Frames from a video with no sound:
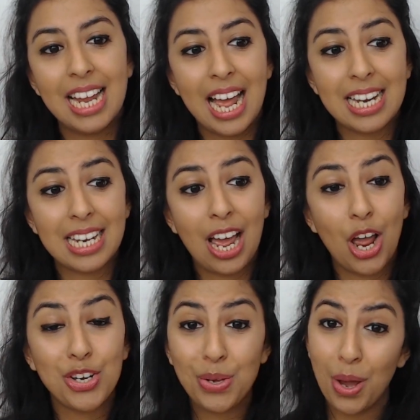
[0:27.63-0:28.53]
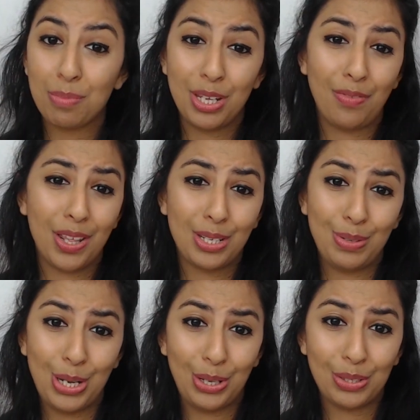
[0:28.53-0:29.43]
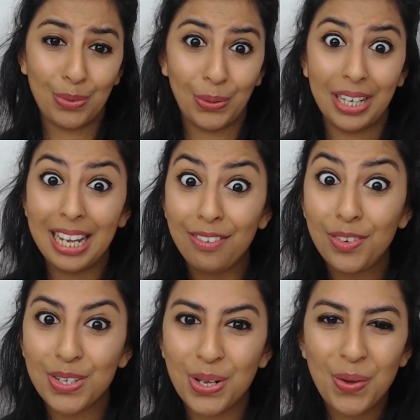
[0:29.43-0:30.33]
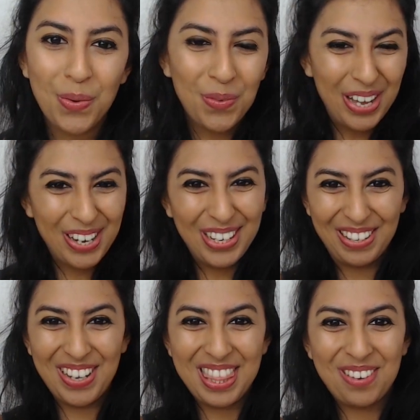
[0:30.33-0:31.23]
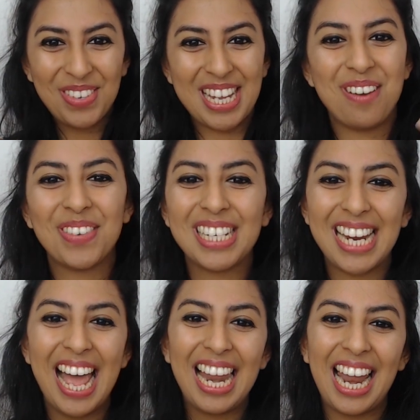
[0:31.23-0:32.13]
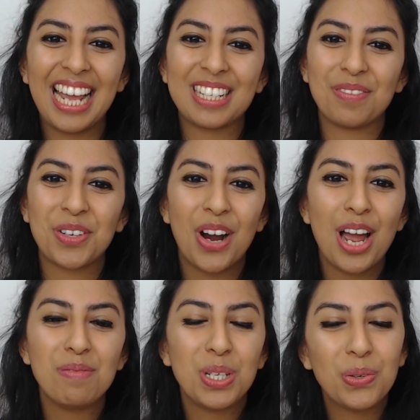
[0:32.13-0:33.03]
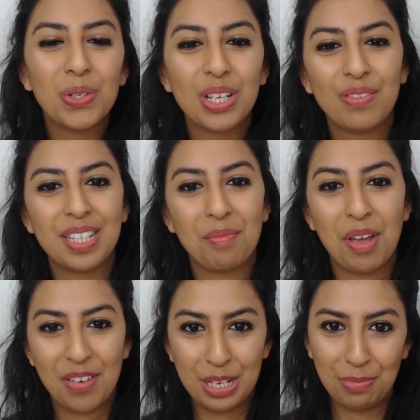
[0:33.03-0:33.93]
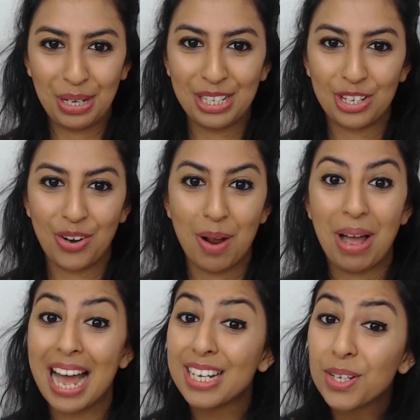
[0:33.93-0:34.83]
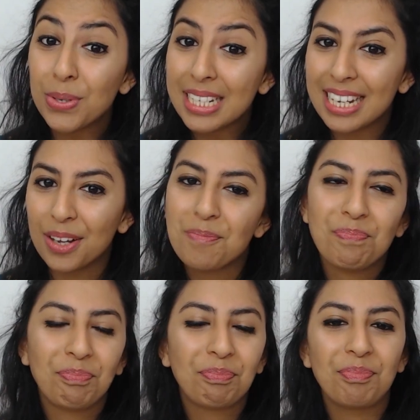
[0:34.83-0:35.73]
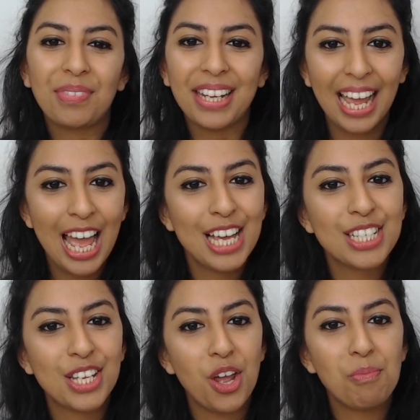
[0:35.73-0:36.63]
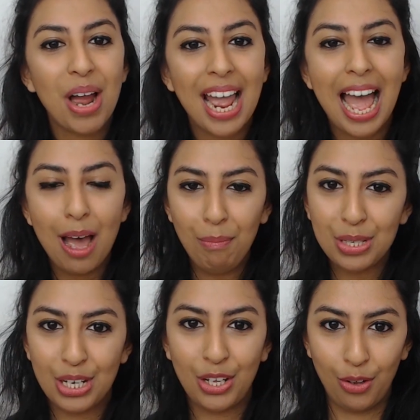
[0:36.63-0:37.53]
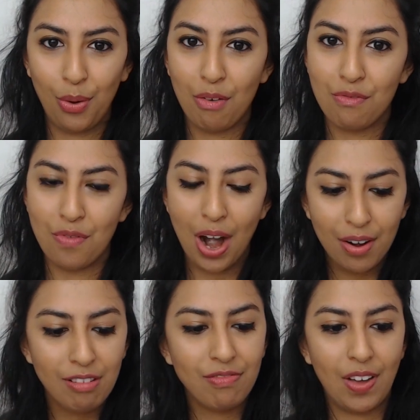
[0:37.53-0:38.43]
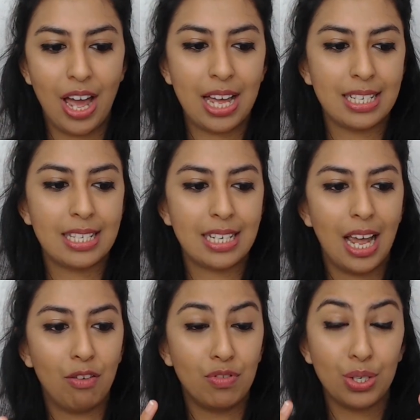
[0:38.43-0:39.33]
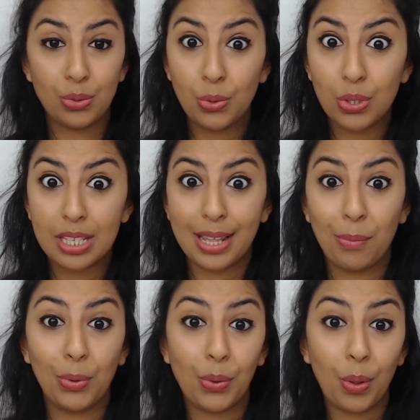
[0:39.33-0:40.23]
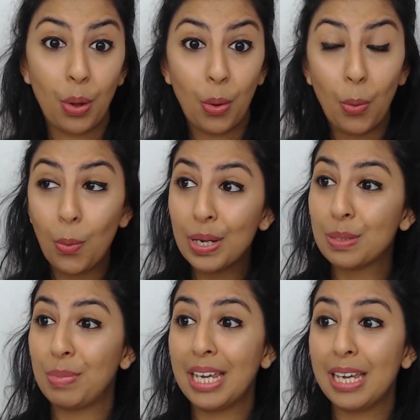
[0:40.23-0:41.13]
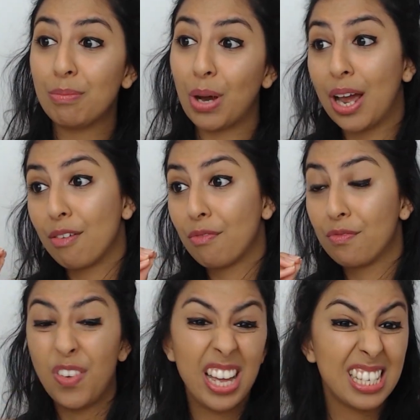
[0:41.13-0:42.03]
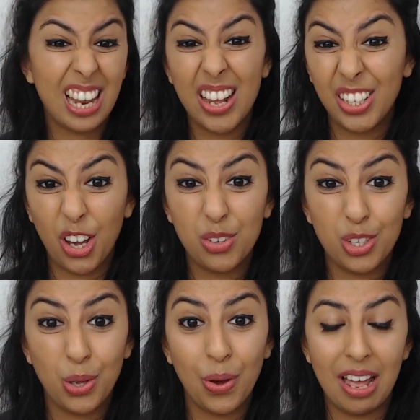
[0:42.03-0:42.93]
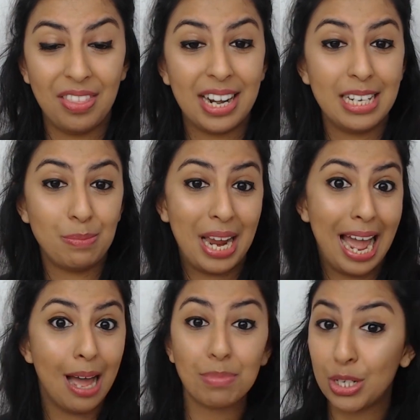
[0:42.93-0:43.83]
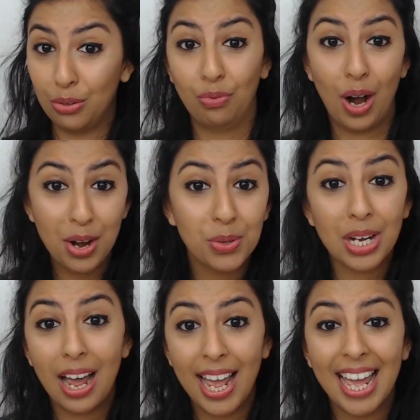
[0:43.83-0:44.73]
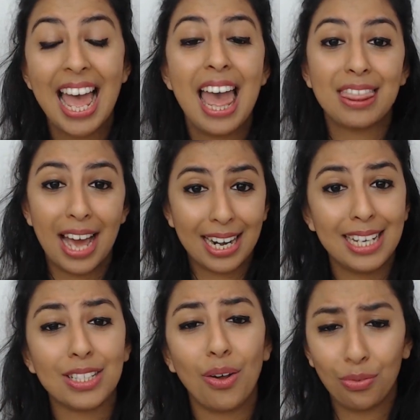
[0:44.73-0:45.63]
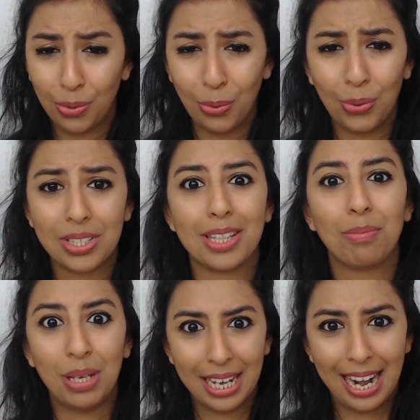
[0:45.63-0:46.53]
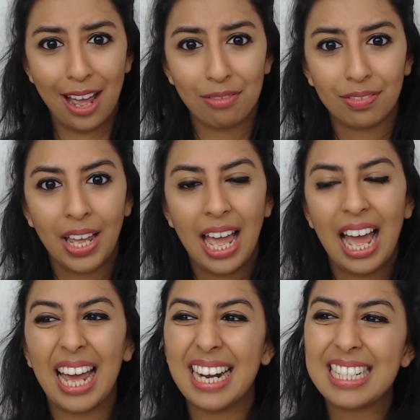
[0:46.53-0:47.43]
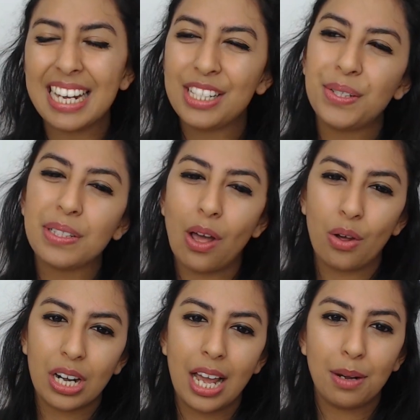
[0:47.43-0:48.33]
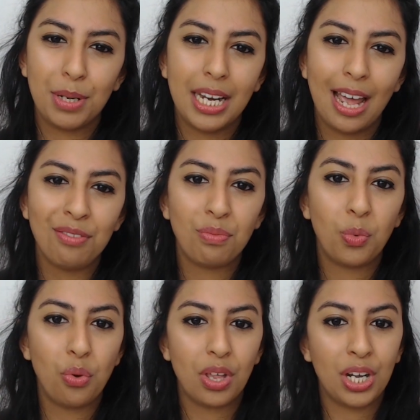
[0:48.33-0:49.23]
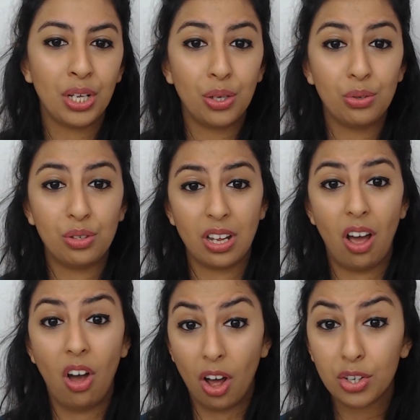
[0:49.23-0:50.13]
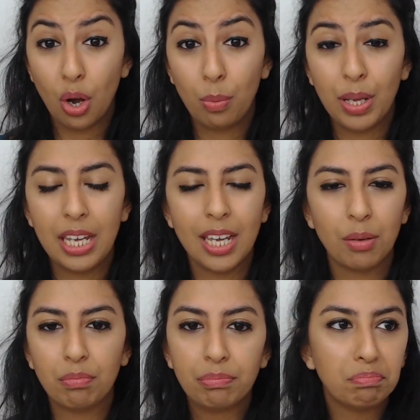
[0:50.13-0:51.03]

And I do hope that you find this video useful. And if you do, why not give it a thumbs up, share, like, subscribe. Do also visit my Facebook, Instagram, and Twitter. So my absolute very first resource that will always be my first line go-to, and that is my absolute ride or die, that is, of course, the BNF. And I tend to use the online BNF more than I use a hard copy,